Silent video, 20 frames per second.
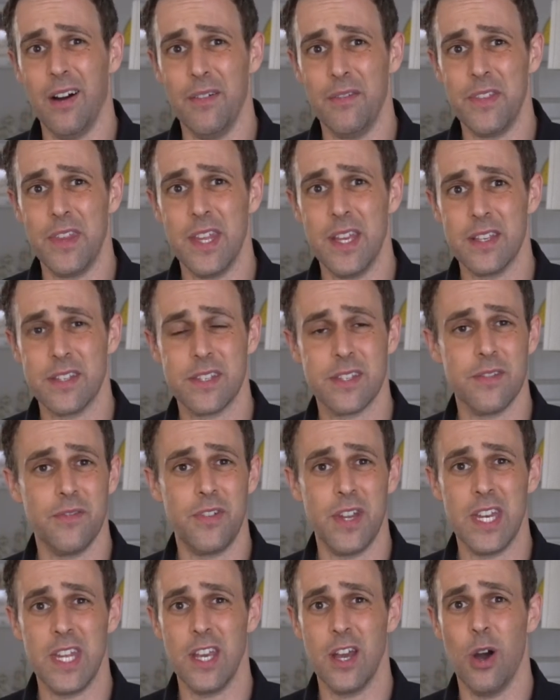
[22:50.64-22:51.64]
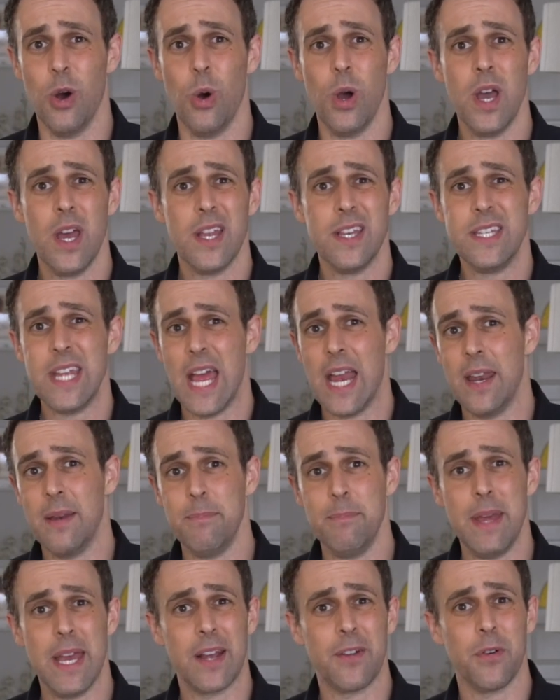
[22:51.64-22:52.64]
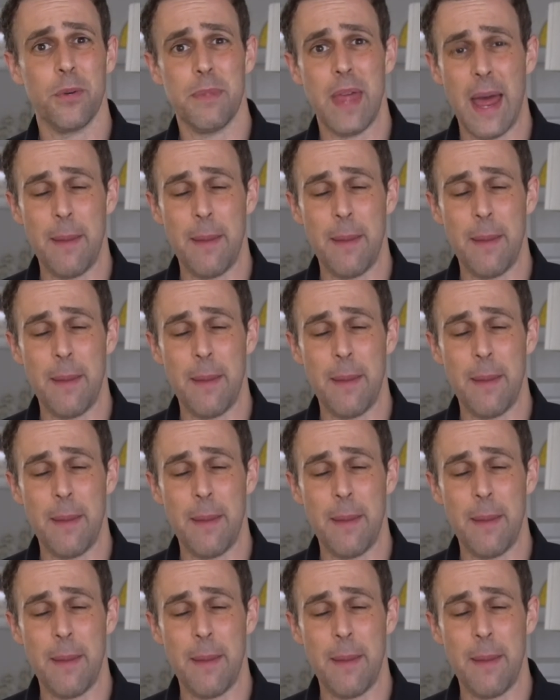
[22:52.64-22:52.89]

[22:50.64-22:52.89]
of this video, Dan and Mick from